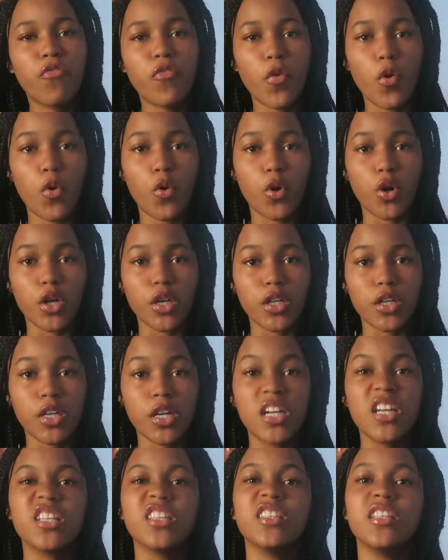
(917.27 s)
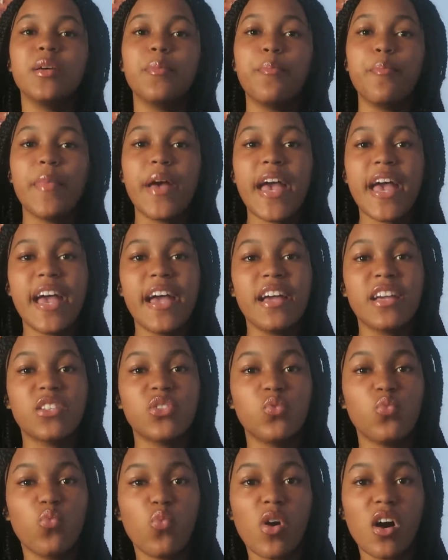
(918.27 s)
Four, the
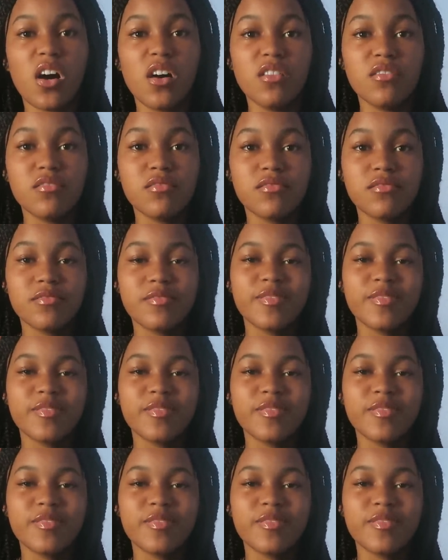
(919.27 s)
max woe.